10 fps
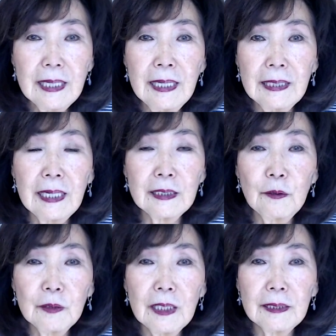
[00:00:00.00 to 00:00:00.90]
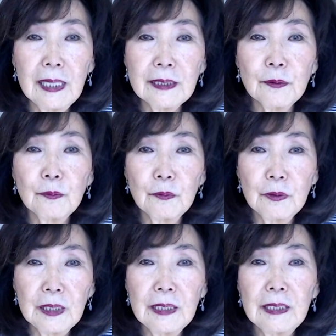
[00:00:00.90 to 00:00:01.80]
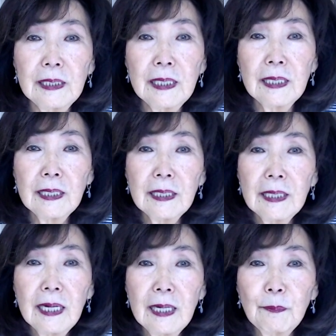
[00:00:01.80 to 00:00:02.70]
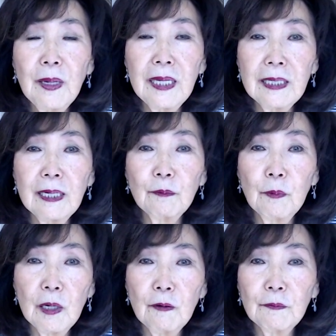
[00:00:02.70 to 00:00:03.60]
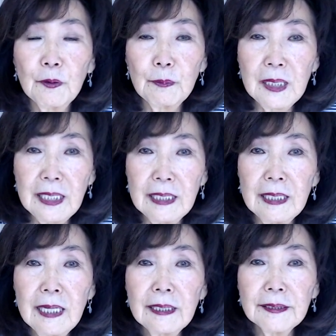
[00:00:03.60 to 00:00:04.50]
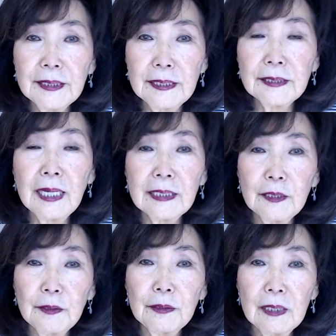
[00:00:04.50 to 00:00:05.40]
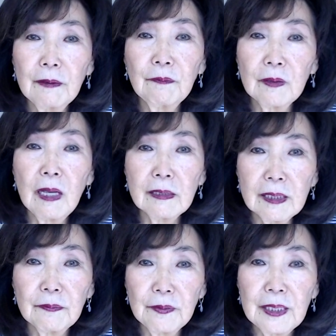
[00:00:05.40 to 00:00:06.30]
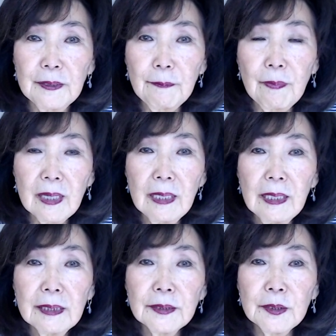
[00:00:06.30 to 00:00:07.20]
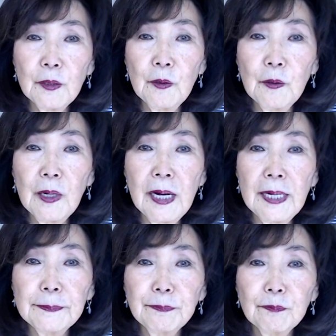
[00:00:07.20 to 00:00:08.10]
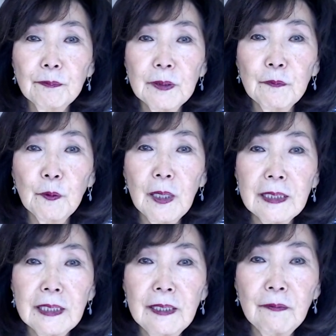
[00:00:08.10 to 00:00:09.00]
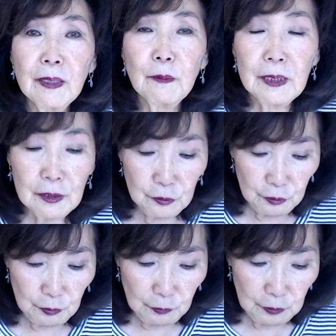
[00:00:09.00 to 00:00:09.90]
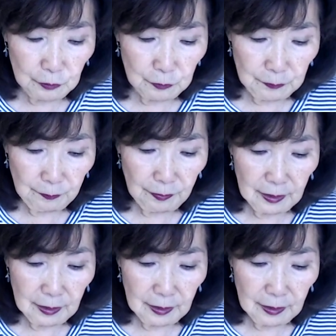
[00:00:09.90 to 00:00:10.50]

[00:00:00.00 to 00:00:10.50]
And I know that that's really paid off well for me since I learned that philosophy. So before I leave, I wanted to show you